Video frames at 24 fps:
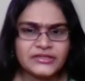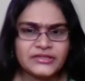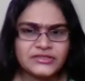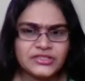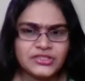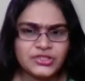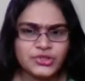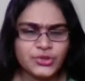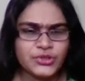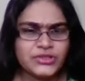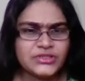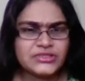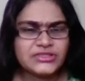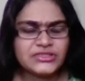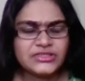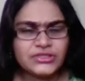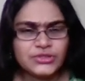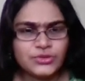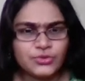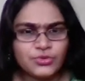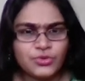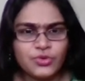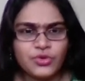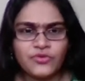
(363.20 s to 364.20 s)
a choice
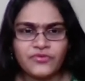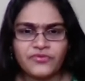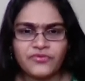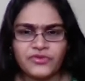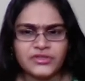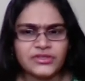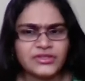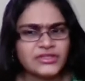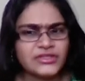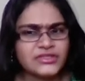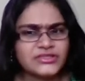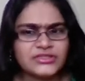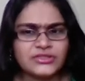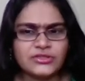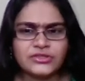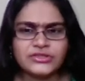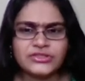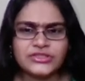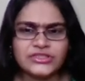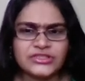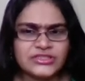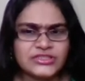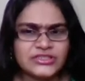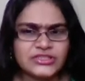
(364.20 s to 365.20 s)
to go for this or
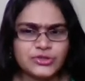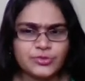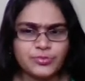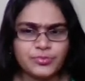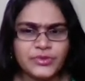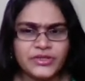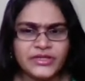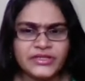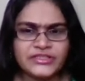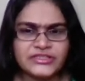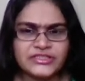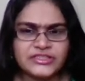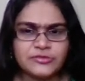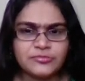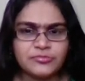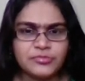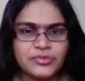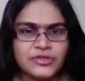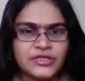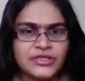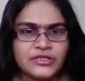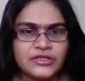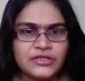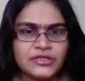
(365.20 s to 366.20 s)
just to play
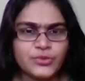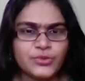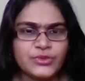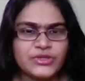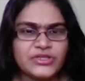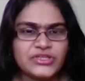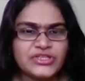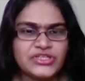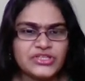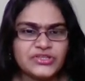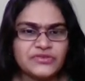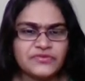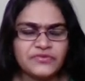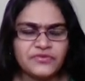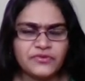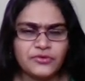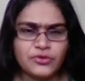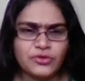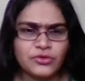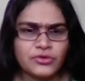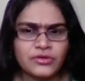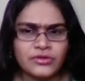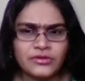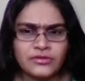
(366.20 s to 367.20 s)
simply queen
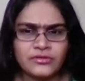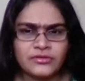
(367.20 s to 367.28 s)
g4